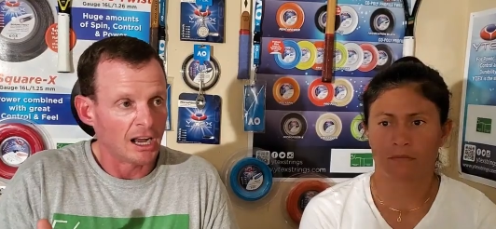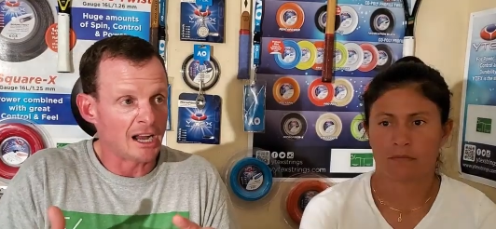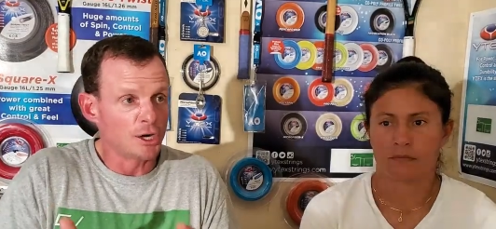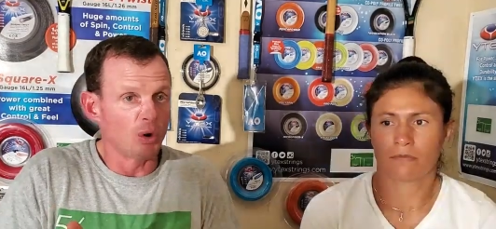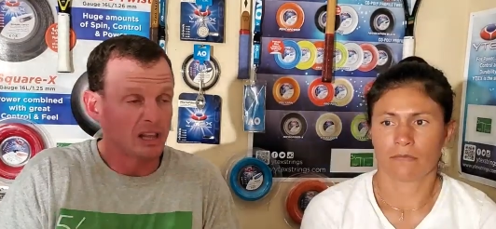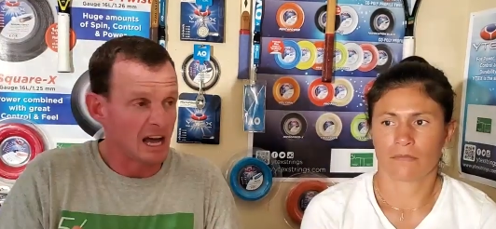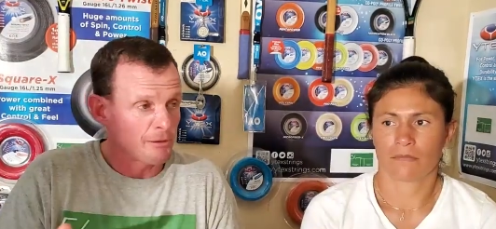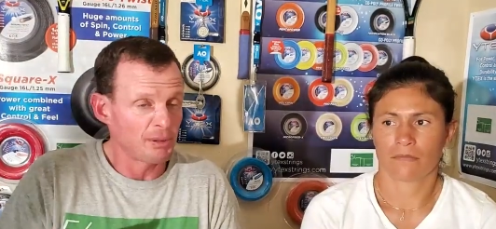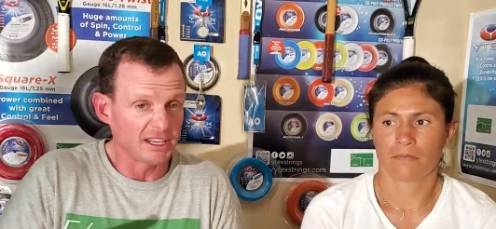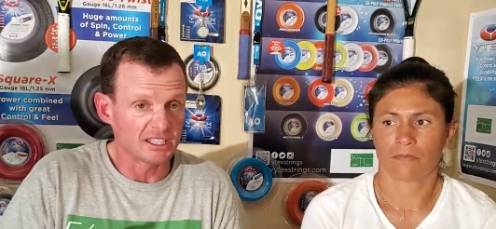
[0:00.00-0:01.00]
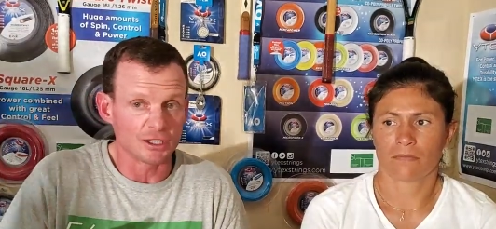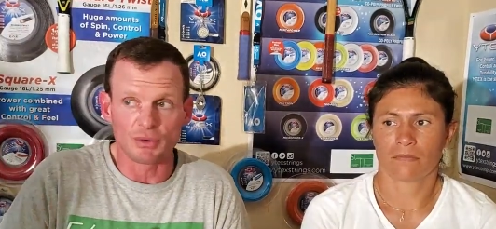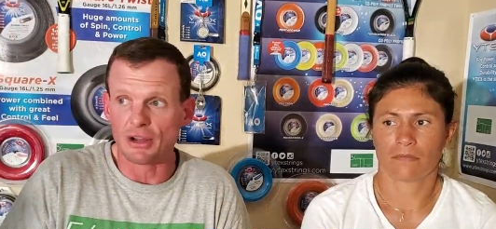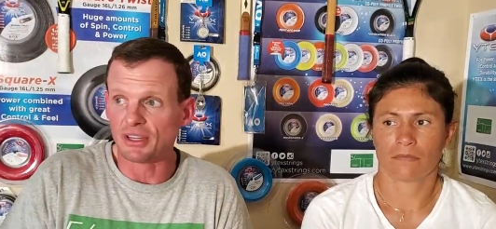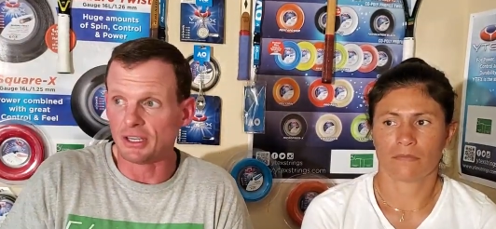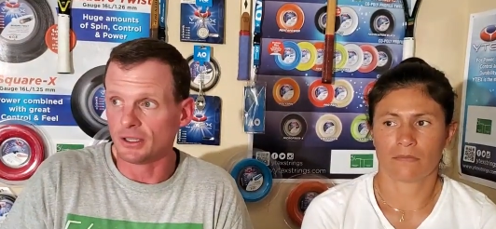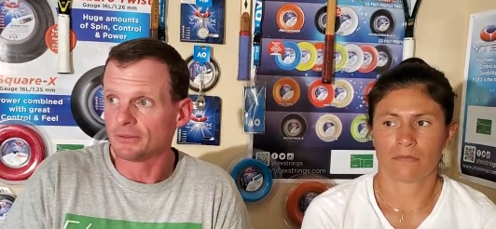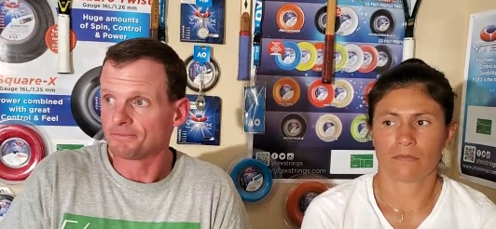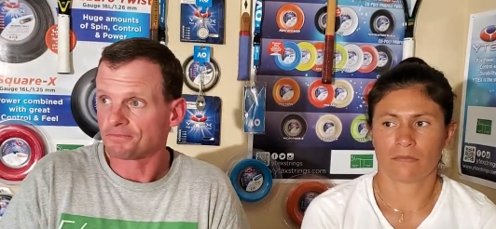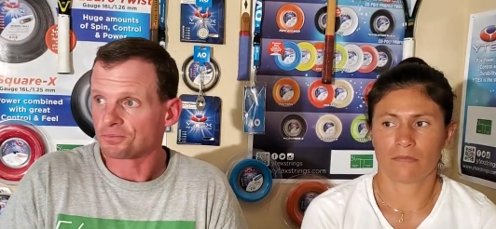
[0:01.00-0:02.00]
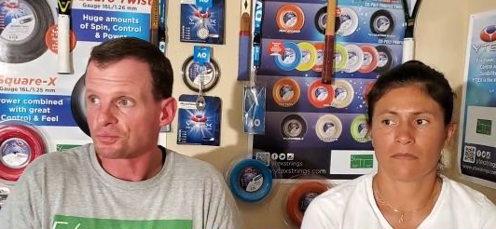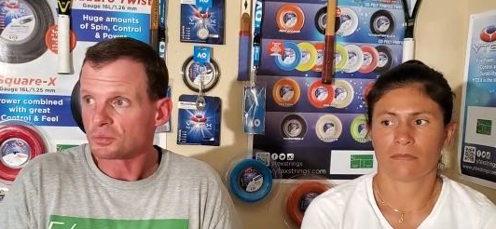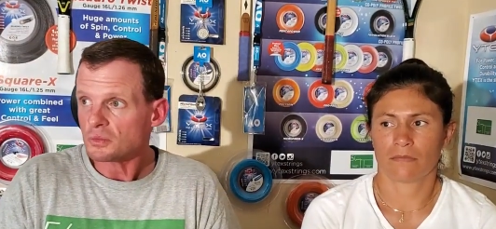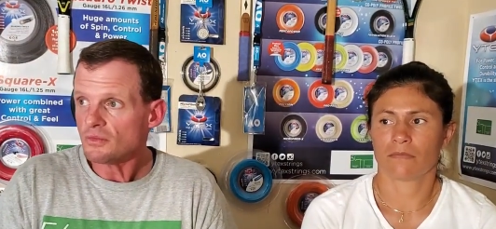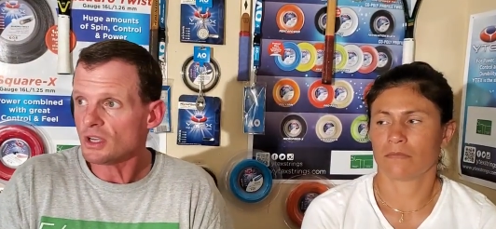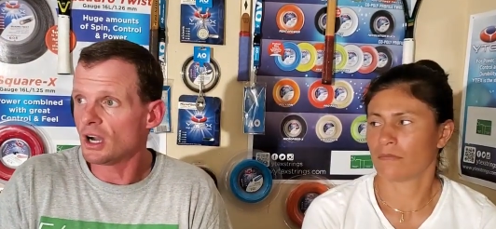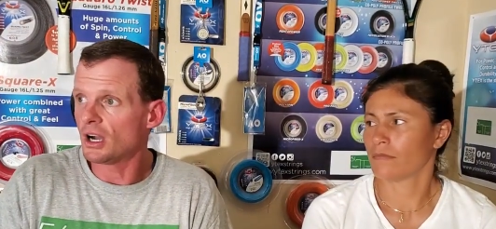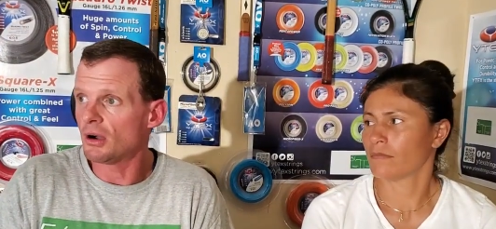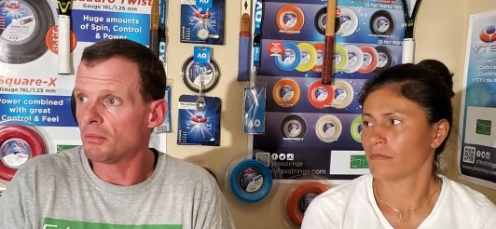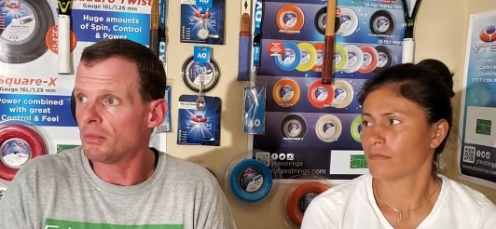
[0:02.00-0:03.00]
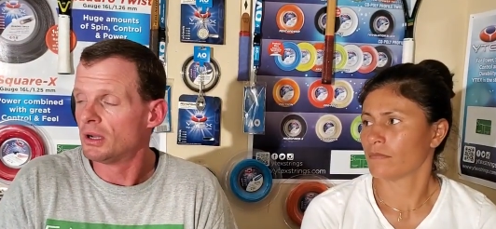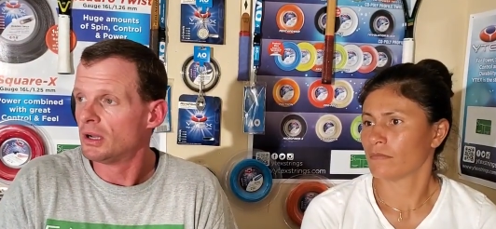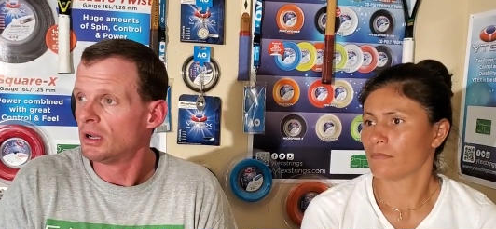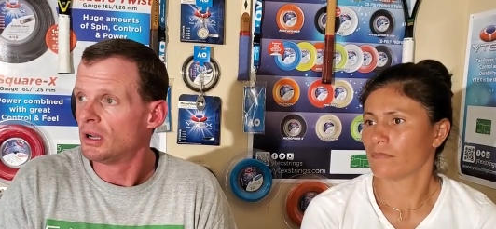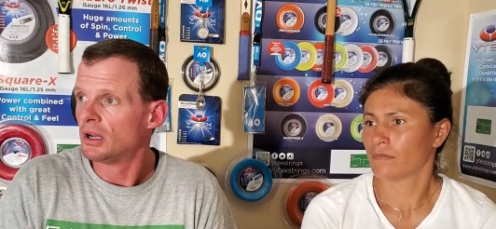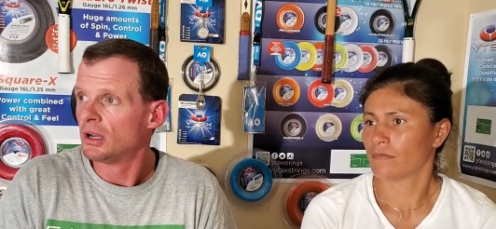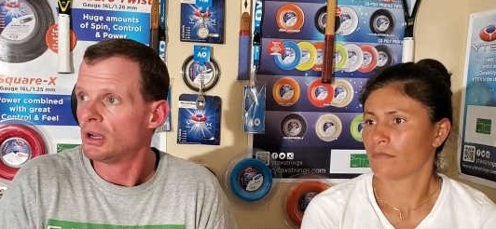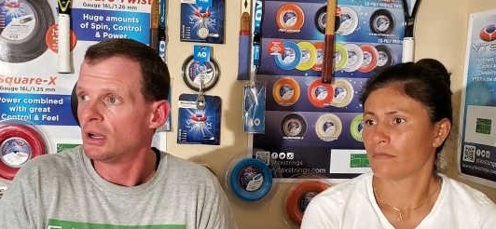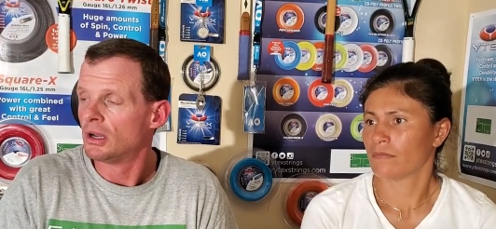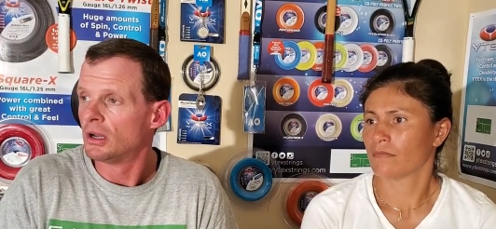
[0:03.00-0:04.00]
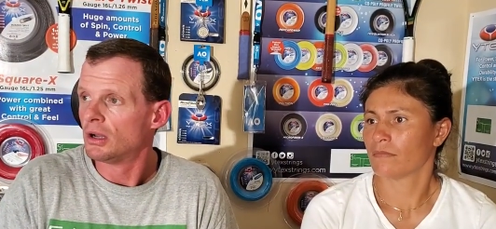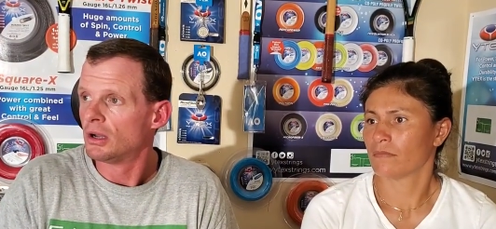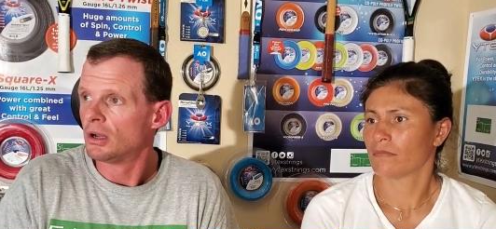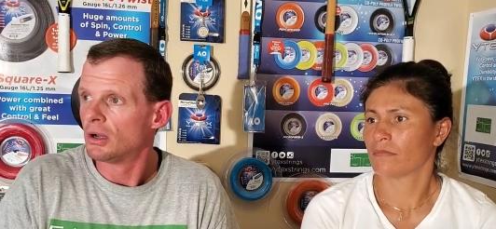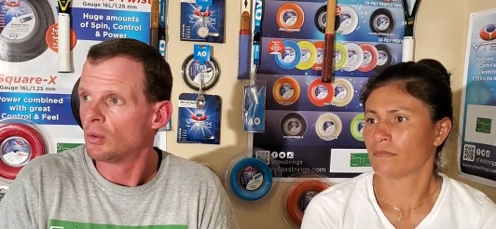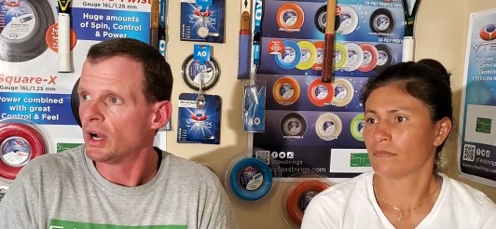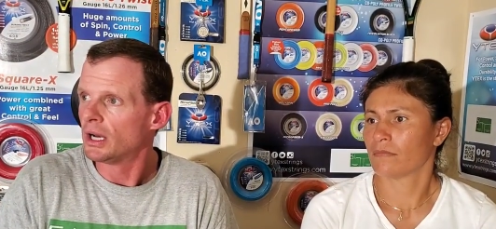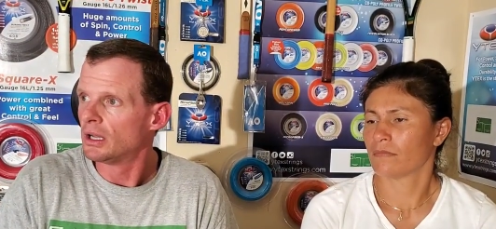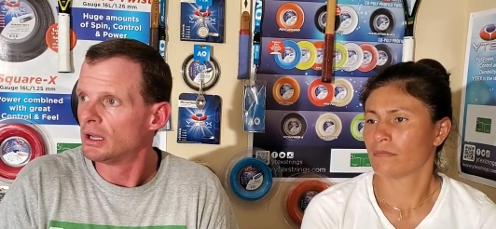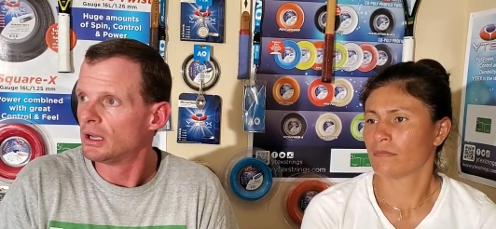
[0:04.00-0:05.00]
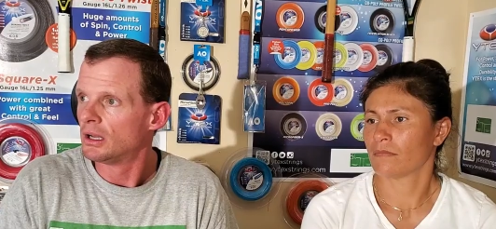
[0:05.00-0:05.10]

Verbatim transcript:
Speaker 1: I, I, know a lot of places around here. Um, what?